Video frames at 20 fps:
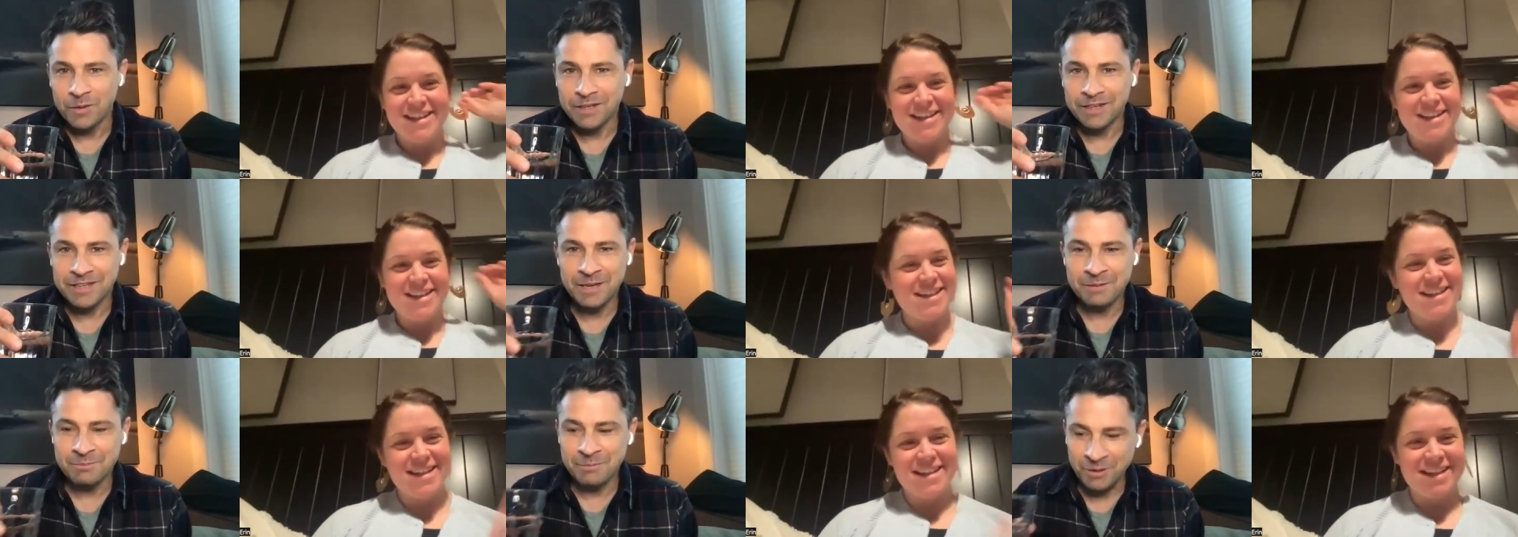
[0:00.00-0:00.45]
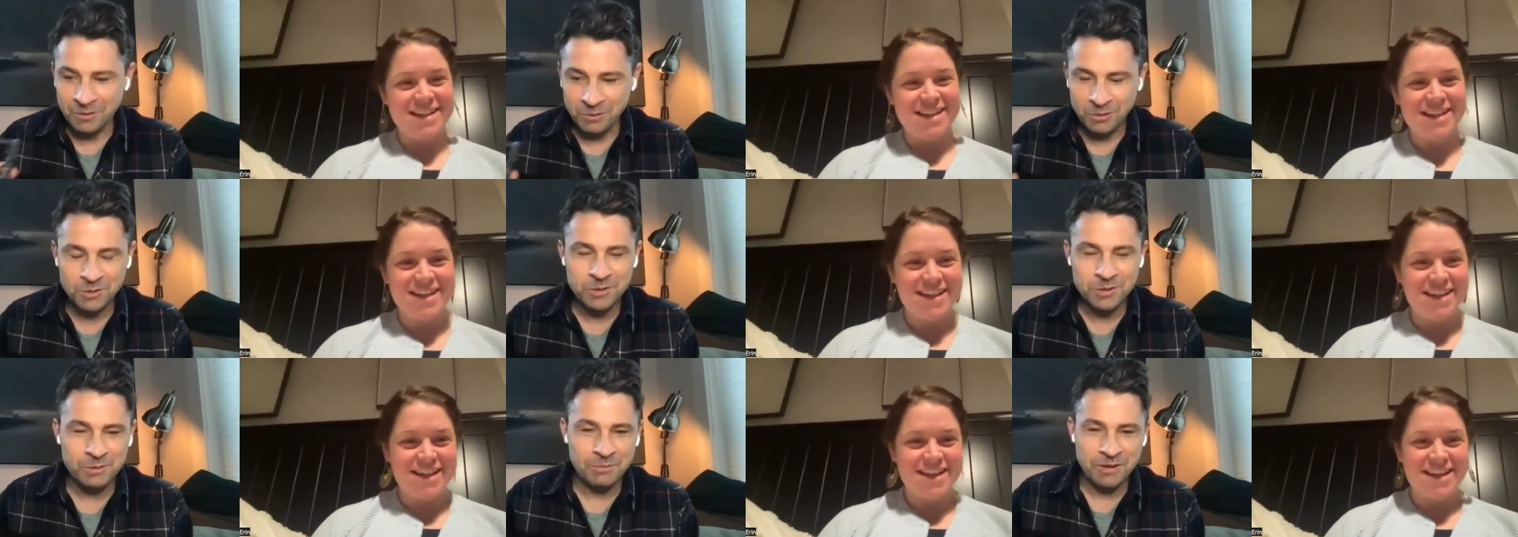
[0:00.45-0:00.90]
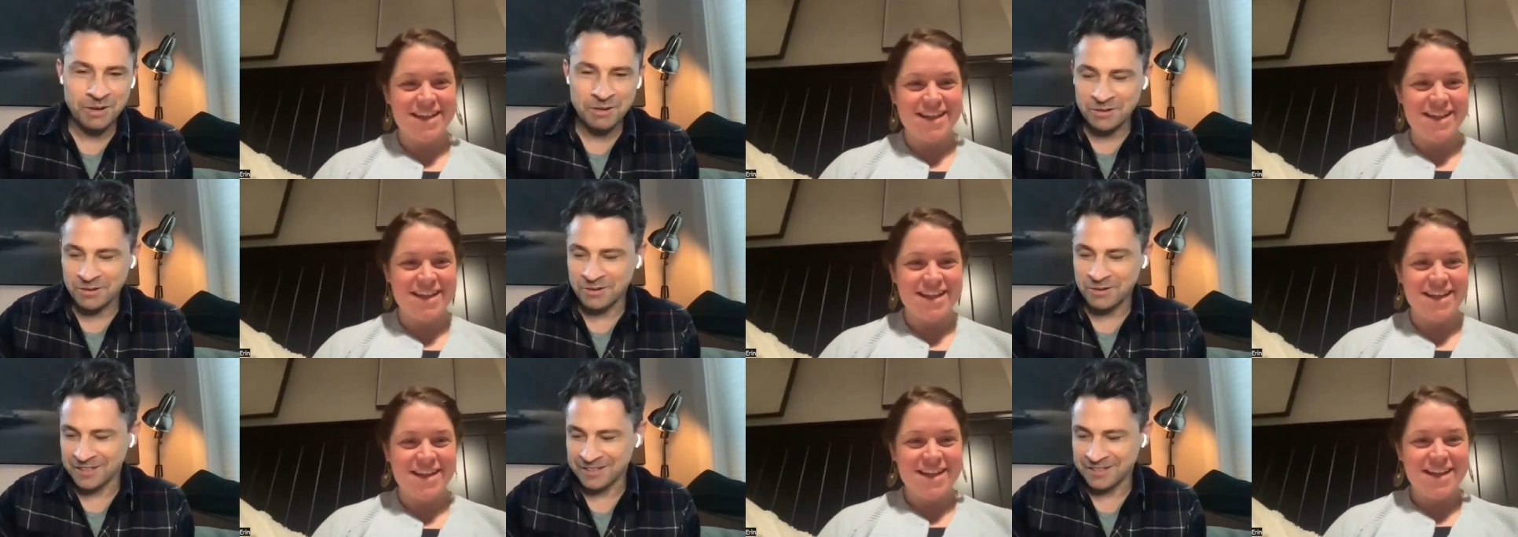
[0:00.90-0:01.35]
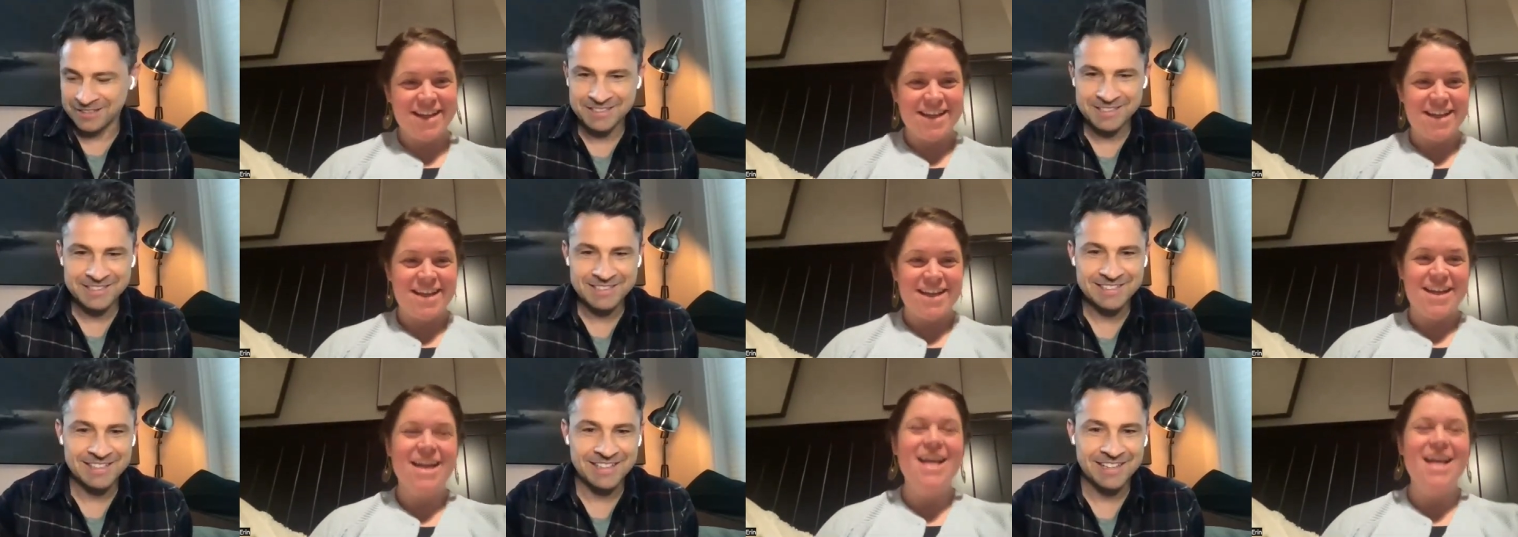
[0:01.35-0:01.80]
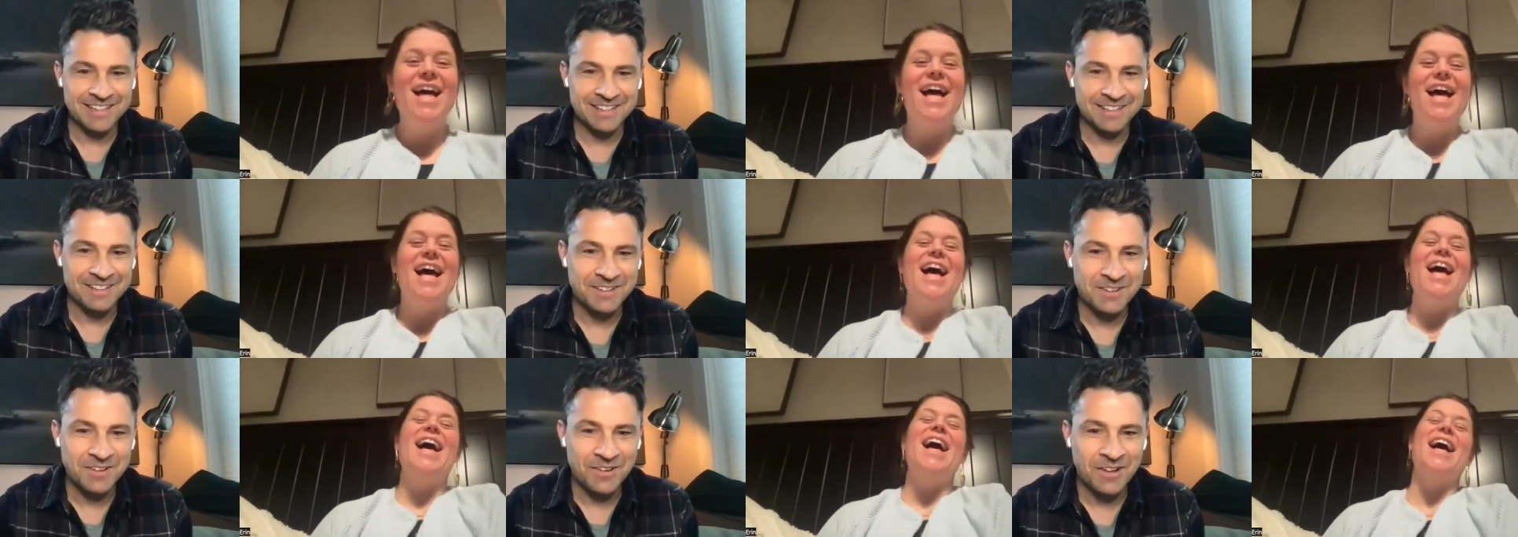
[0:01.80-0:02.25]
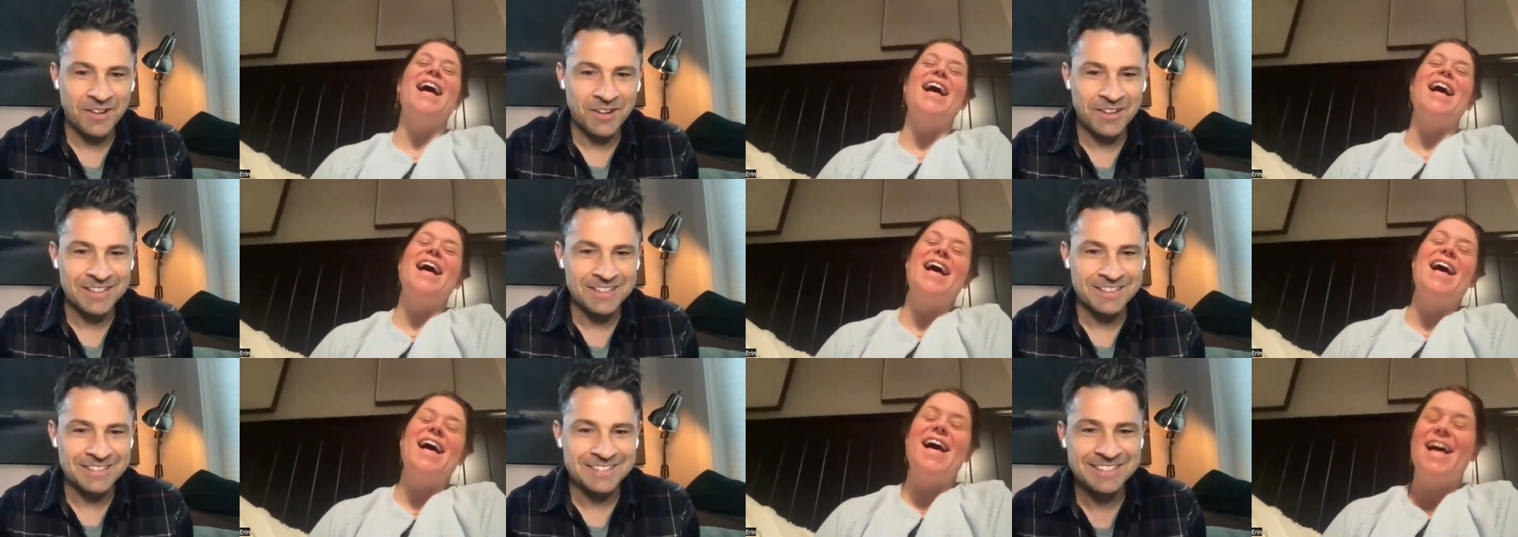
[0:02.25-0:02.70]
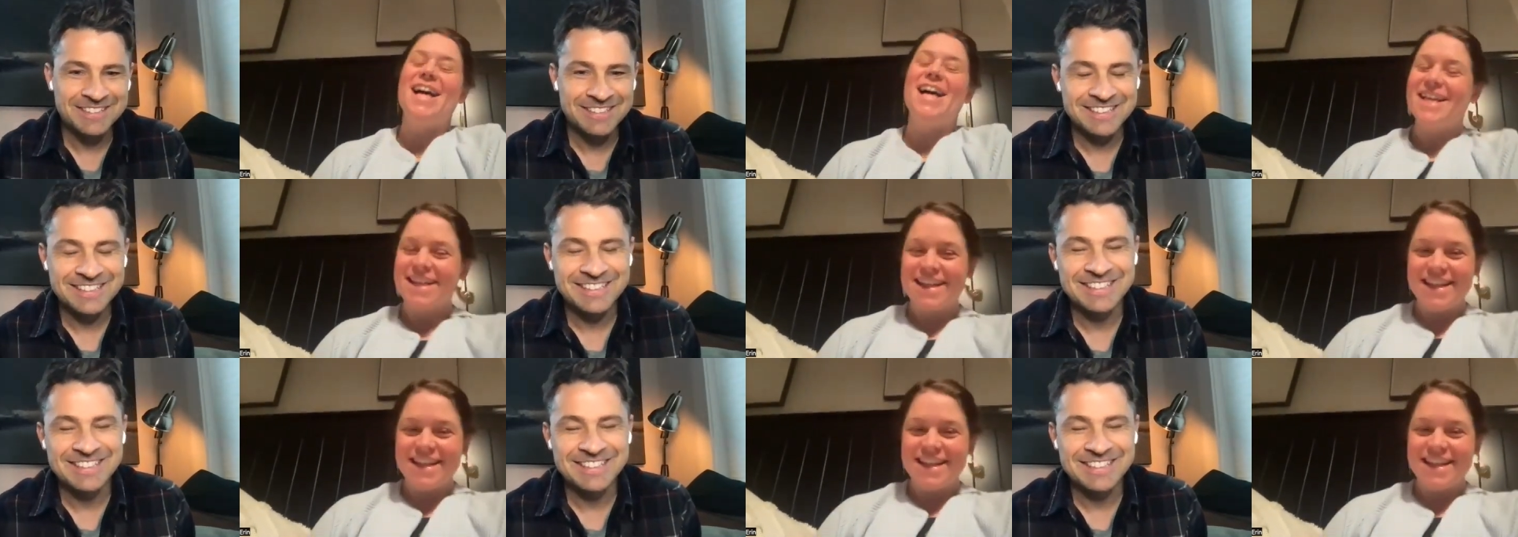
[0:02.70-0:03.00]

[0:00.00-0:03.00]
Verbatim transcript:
Speaker 1: we could get my older brother on this uh, call and